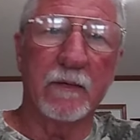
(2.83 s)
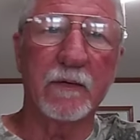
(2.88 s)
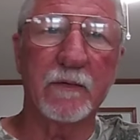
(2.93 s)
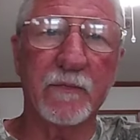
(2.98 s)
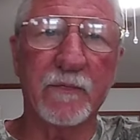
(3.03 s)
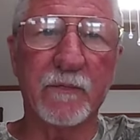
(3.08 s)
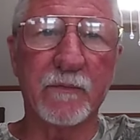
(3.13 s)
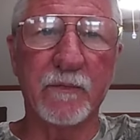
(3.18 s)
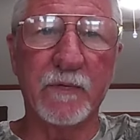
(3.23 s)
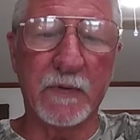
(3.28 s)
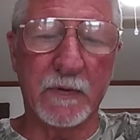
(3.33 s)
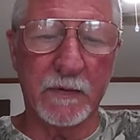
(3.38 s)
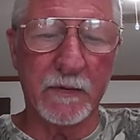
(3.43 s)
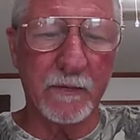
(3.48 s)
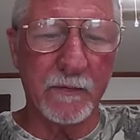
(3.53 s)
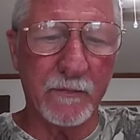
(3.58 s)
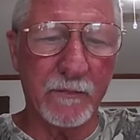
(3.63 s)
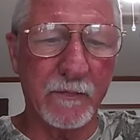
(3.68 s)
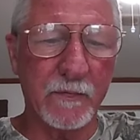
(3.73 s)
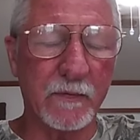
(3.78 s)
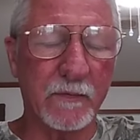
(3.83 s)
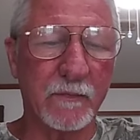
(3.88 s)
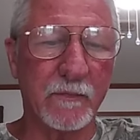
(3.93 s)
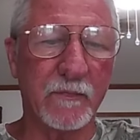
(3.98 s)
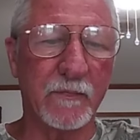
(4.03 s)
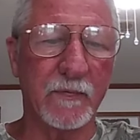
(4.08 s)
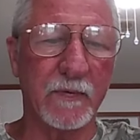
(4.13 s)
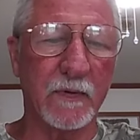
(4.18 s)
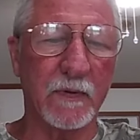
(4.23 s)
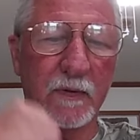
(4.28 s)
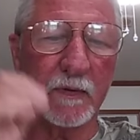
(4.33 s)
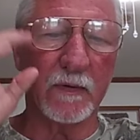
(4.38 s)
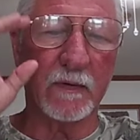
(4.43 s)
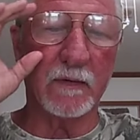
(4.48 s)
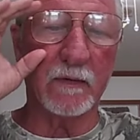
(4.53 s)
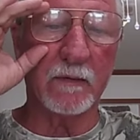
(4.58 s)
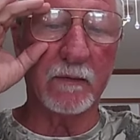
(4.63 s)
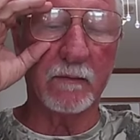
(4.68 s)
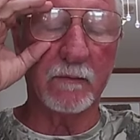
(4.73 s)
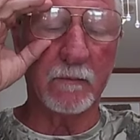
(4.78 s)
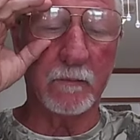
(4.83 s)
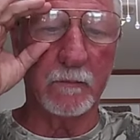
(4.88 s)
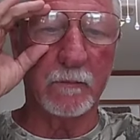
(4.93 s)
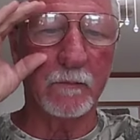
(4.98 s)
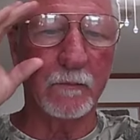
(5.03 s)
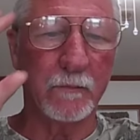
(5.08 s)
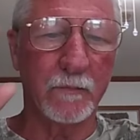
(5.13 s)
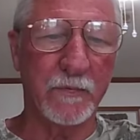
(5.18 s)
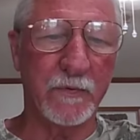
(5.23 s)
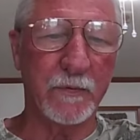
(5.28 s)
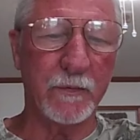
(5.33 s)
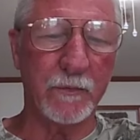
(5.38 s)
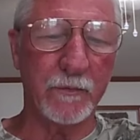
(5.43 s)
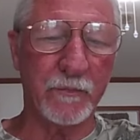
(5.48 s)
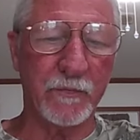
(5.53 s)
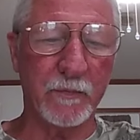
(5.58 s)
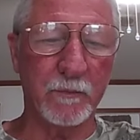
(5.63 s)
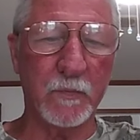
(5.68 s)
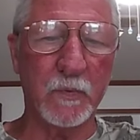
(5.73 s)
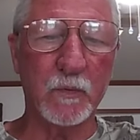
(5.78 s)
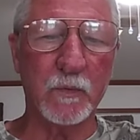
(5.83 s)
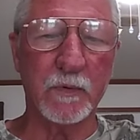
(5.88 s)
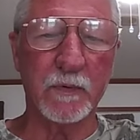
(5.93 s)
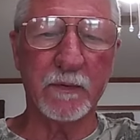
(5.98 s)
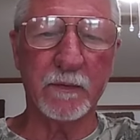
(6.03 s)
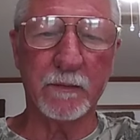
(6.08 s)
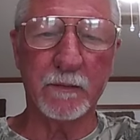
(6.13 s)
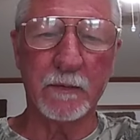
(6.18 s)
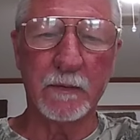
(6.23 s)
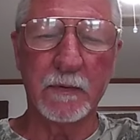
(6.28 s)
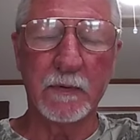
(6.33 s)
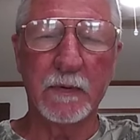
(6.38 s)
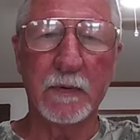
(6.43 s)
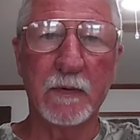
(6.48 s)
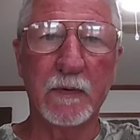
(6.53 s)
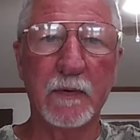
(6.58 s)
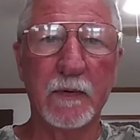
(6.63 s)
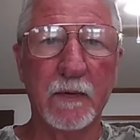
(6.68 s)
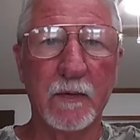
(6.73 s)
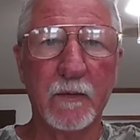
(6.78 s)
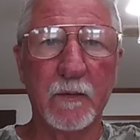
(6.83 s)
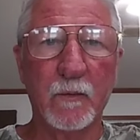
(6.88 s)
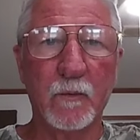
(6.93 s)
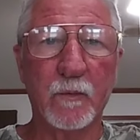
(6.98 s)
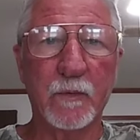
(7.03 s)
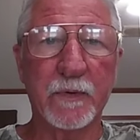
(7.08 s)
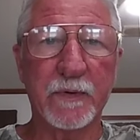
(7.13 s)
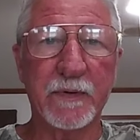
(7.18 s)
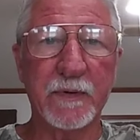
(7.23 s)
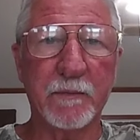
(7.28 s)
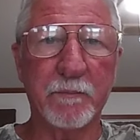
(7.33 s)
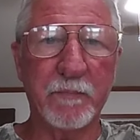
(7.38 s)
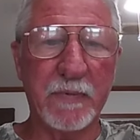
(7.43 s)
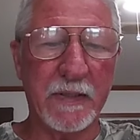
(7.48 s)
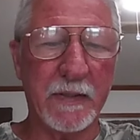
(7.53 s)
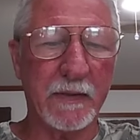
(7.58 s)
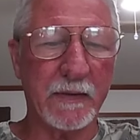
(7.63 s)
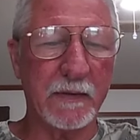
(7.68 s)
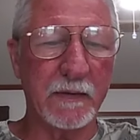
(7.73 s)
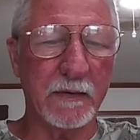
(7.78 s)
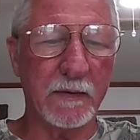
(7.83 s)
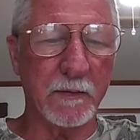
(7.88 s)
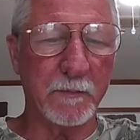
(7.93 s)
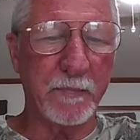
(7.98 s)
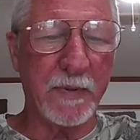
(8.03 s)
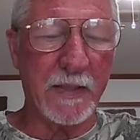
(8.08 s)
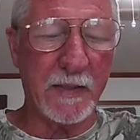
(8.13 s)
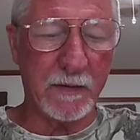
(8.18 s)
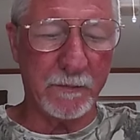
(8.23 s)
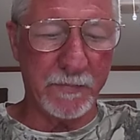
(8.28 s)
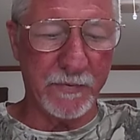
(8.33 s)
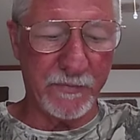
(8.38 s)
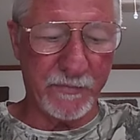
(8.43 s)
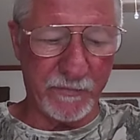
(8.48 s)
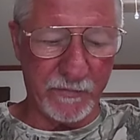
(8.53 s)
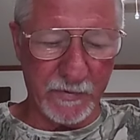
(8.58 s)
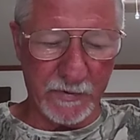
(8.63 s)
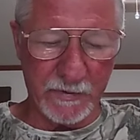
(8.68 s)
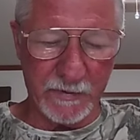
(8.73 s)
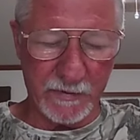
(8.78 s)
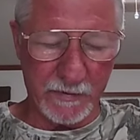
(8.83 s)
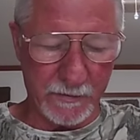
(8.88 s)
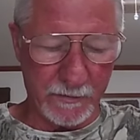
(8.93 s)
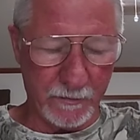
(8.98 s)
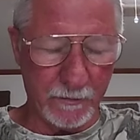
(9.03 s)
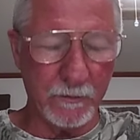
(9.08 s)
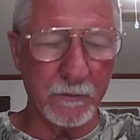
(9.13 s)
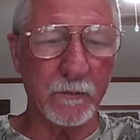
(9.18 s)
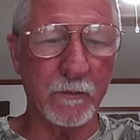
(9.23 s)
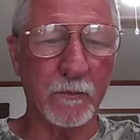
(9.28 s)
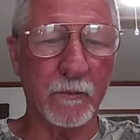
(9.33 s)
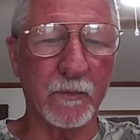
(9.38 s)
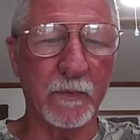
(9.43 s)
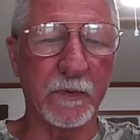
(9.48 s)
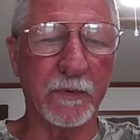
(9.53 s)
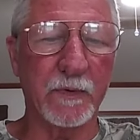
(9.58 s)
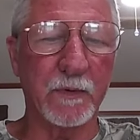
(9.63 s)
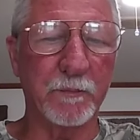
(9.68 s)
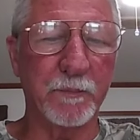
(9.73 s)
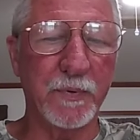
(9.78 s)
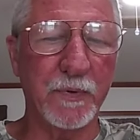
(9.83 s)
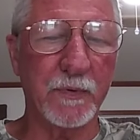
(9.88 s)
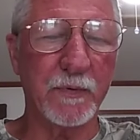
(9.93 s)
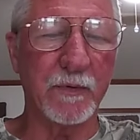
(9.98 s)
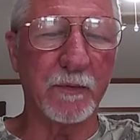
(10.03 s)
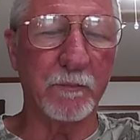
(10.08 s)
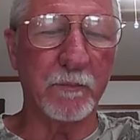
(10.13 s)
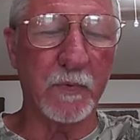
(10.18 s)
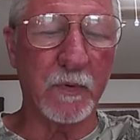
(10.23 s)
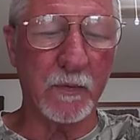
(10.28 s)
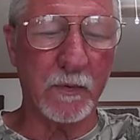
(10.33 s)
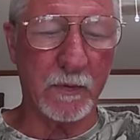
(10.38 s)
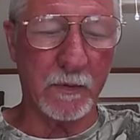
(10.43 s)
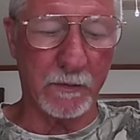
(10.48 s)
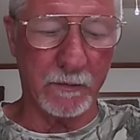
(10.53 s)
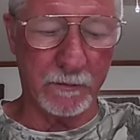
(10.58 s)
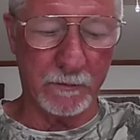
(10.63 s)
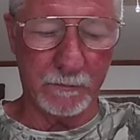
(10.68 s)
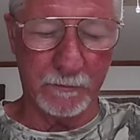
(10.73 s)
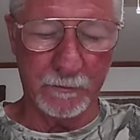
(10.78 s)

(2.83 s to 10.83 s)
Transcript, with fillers: this is Dennis. It's uh, Tuesday morning. I want to get back in the Bible study. We're in the book of Mark,